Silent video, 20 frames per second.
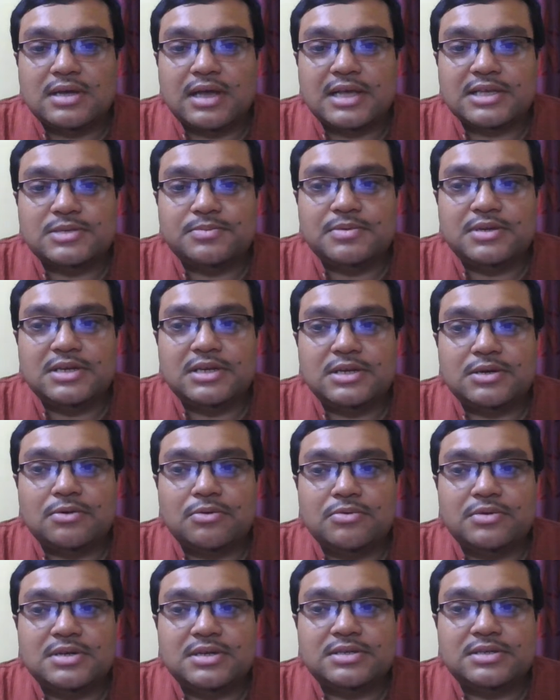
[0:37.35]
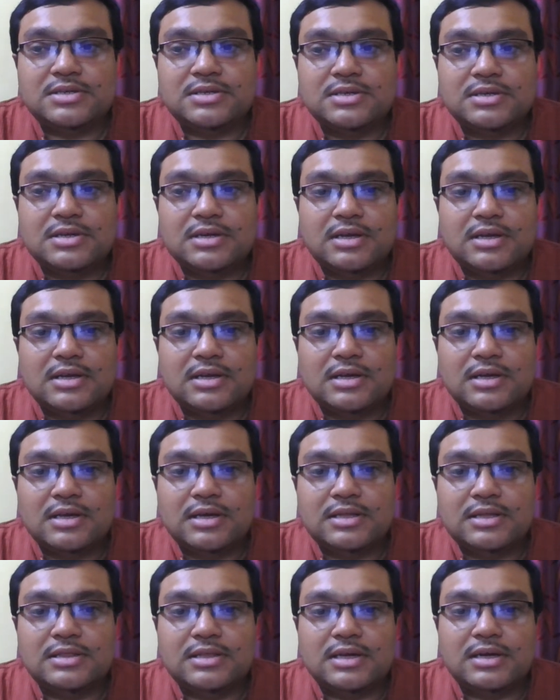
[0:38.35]
has been included
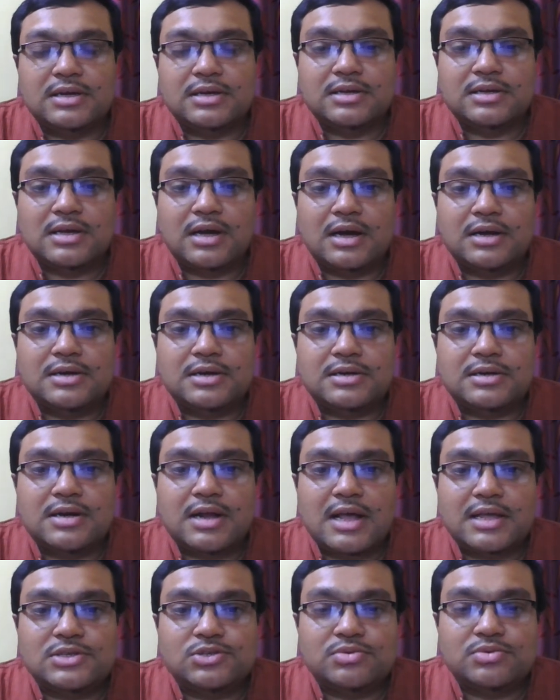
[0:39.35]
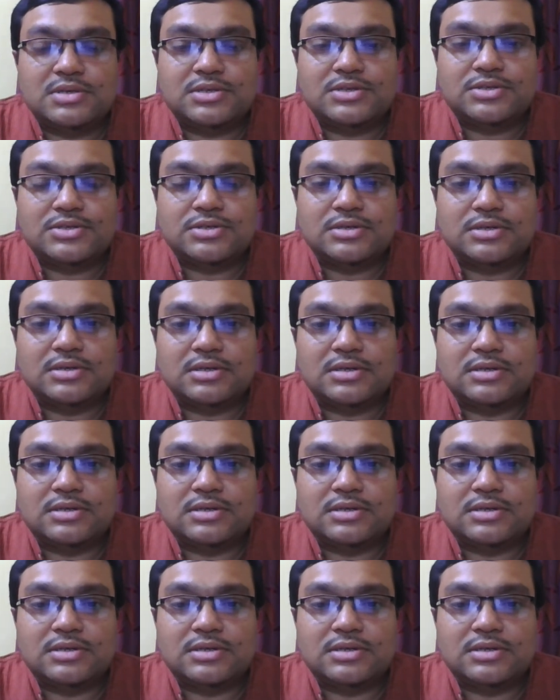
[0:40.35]
in the undergraduate